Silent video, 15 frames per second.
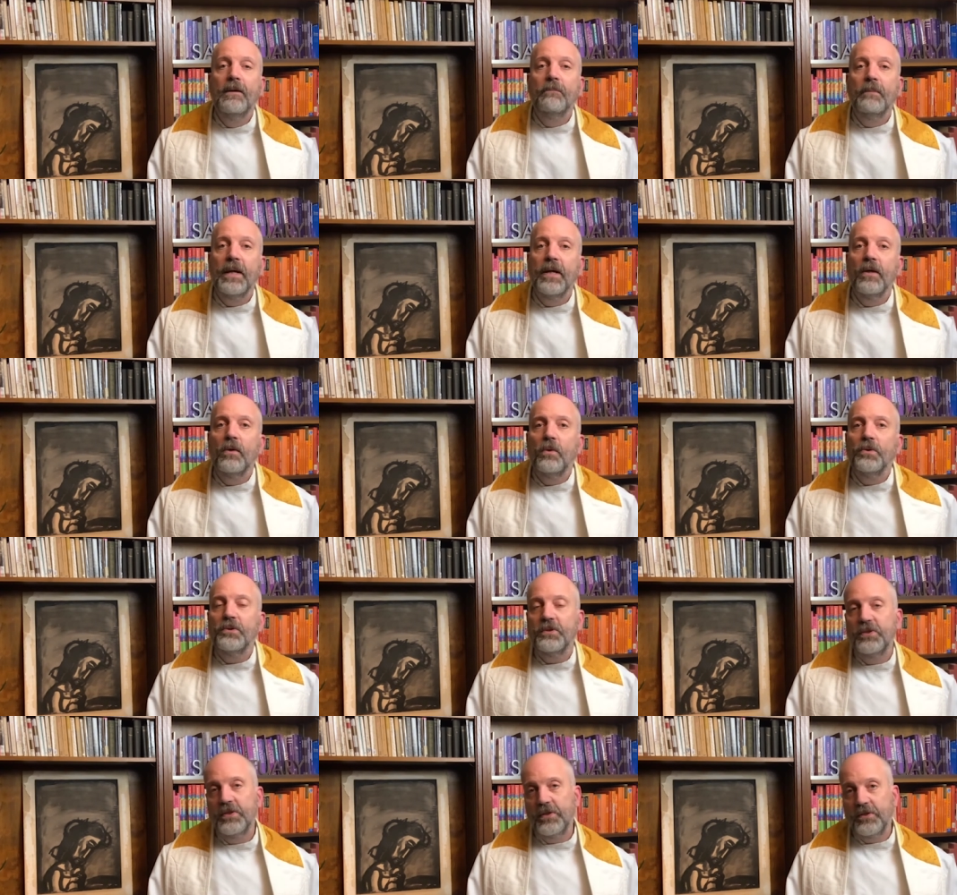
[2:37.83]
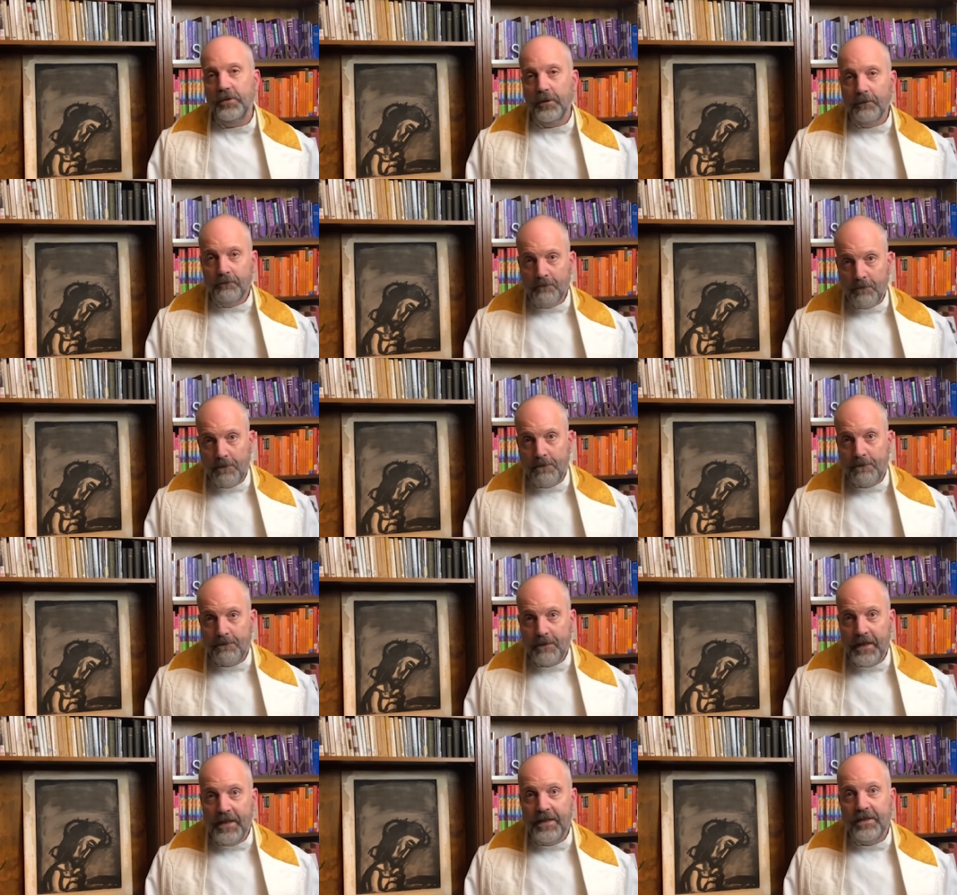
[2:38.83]
My older sister
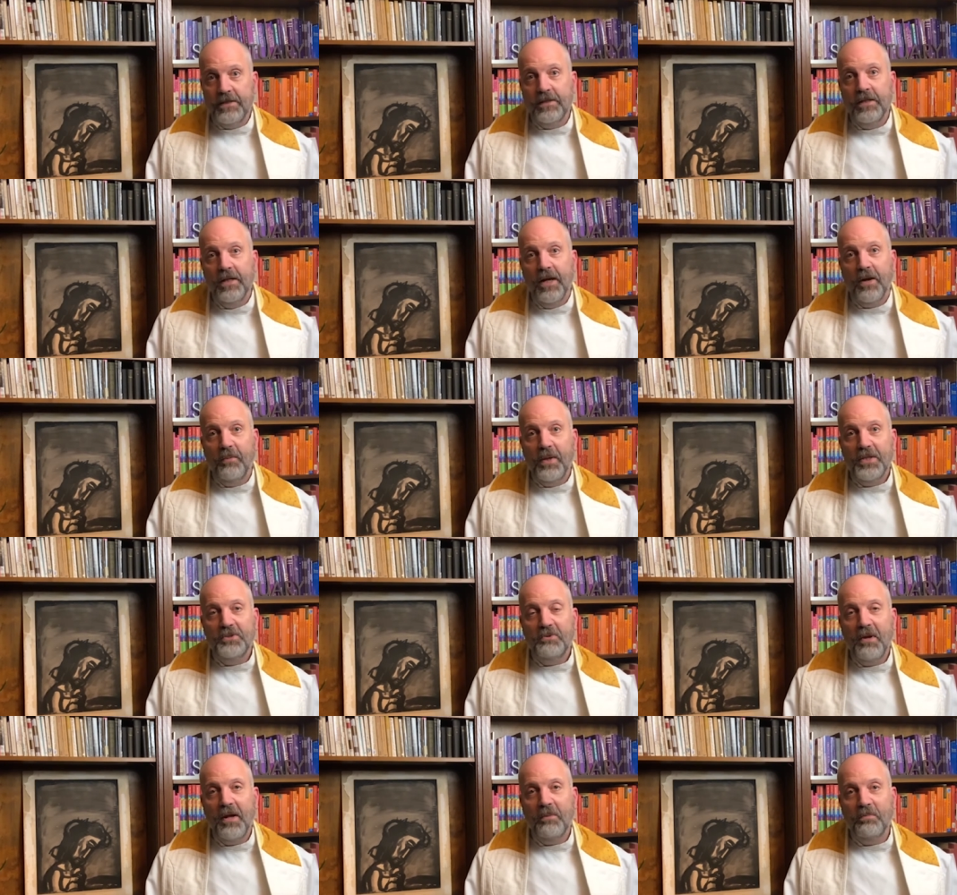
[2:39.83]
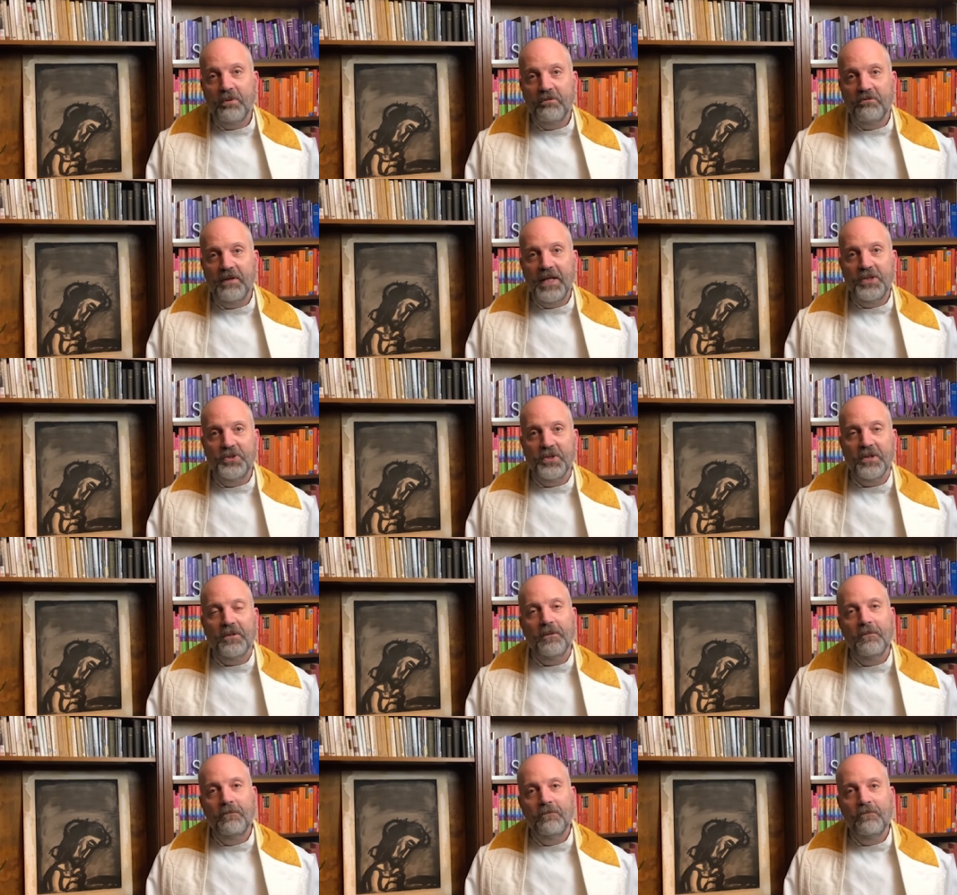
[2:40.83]
is a restaurant
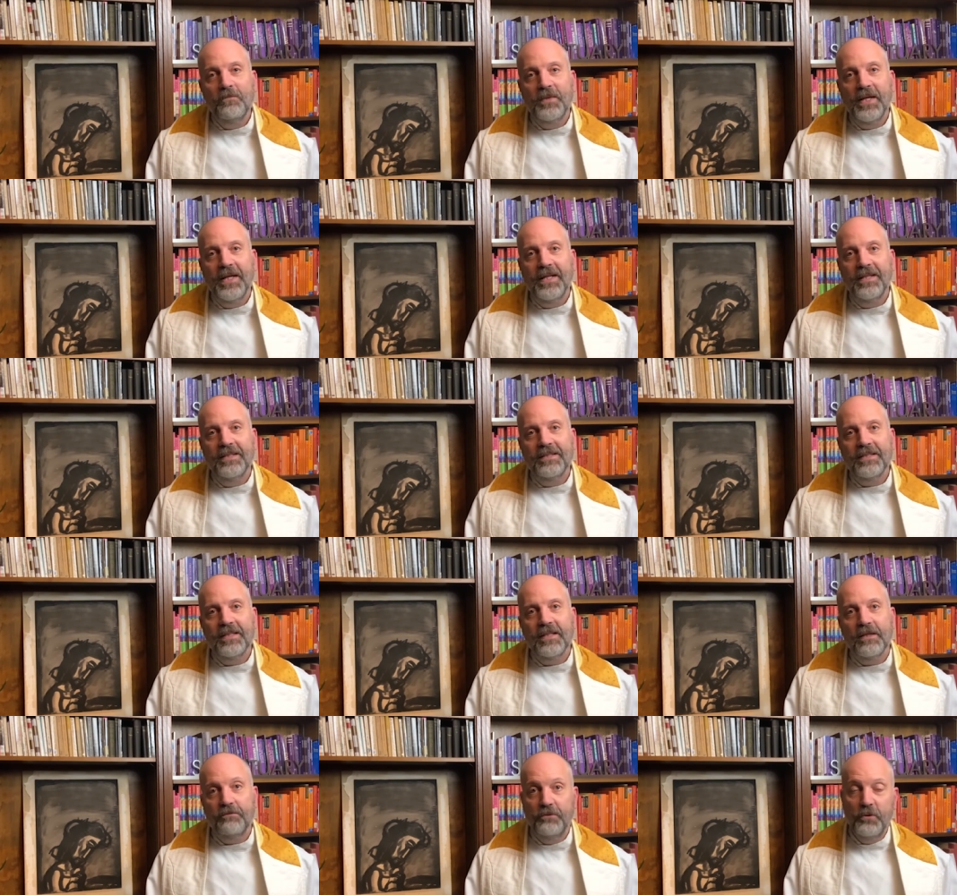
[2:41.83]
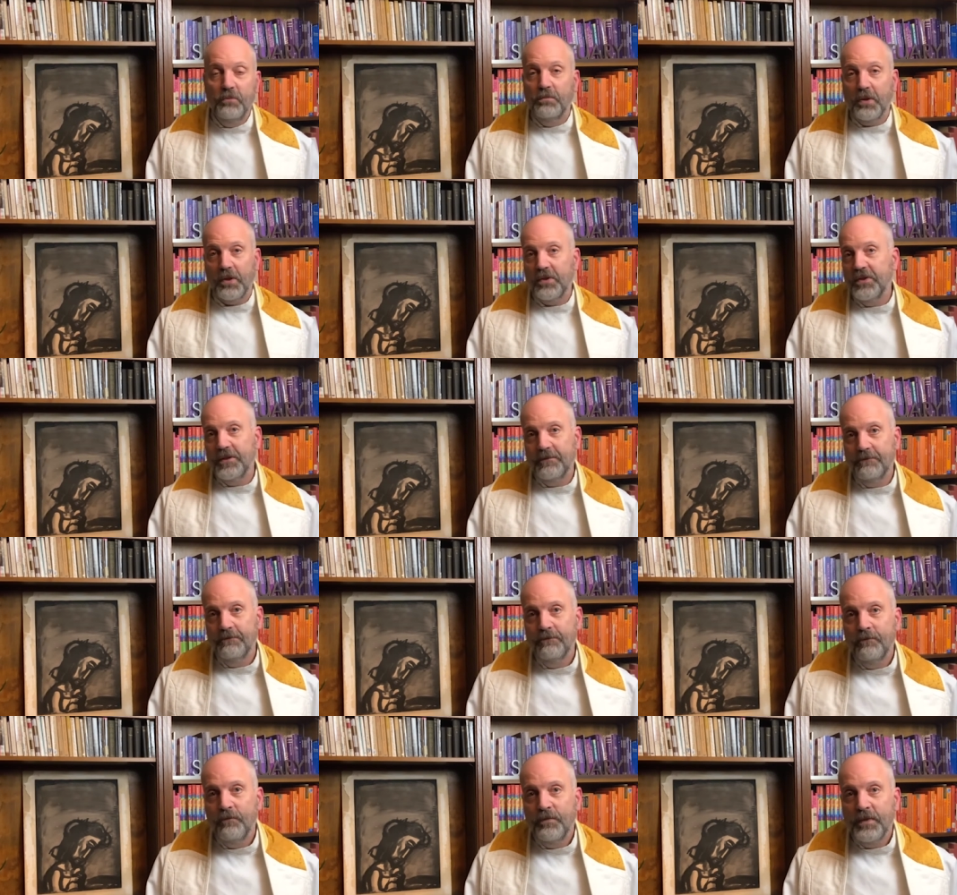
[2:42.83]
professional and a food person.
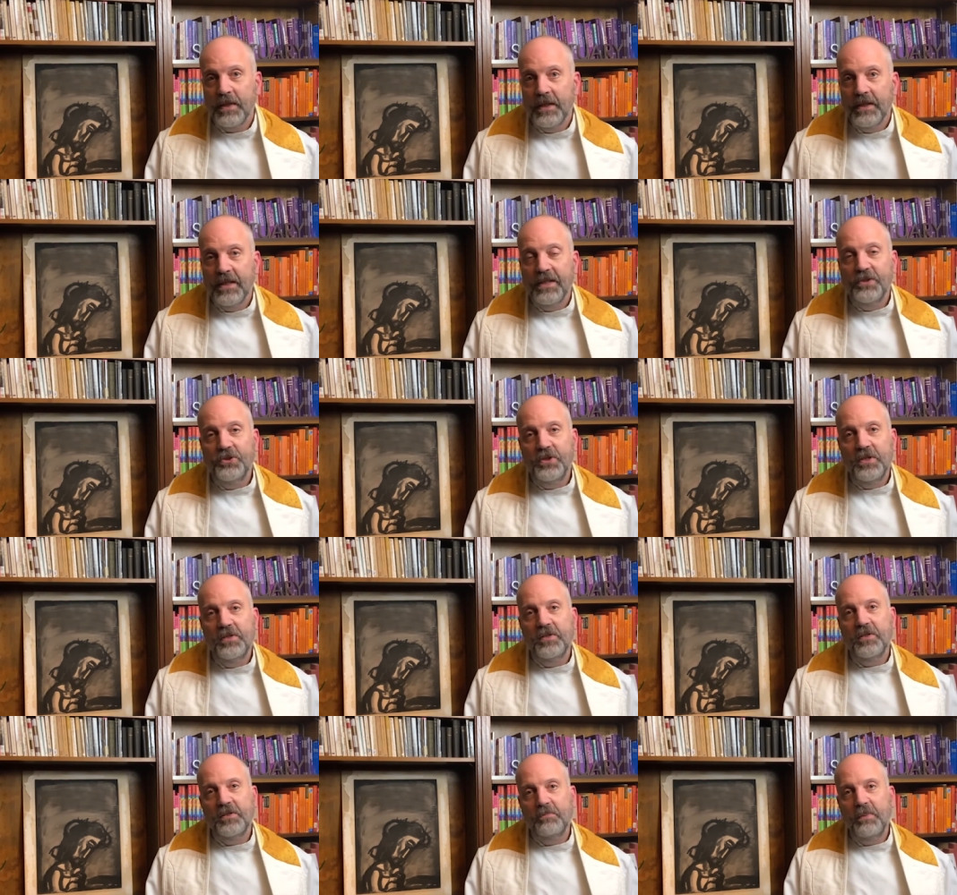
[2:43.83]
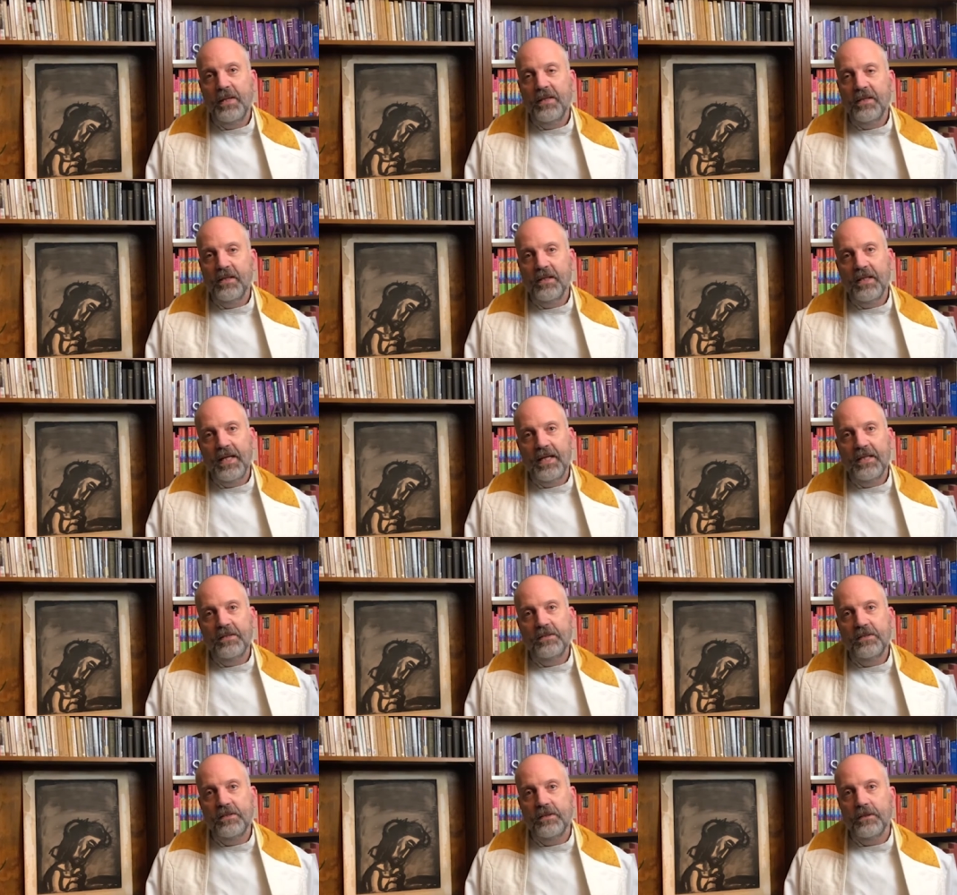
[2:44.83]
And she's spent the
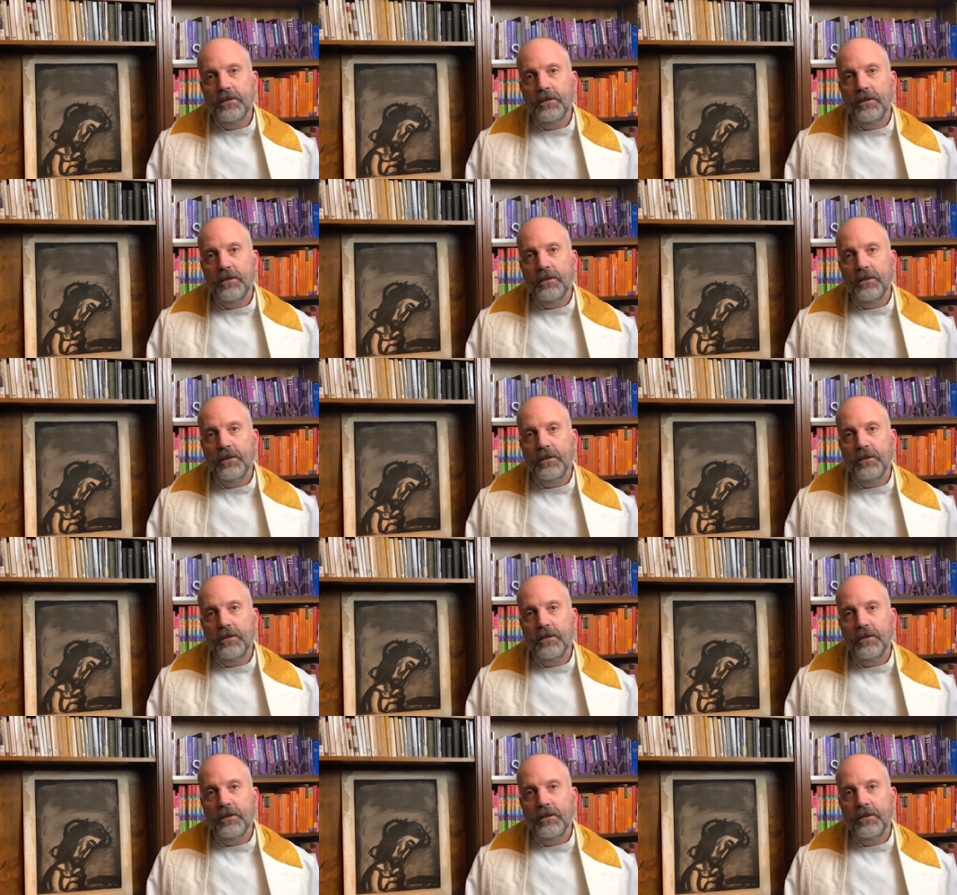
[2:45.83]
last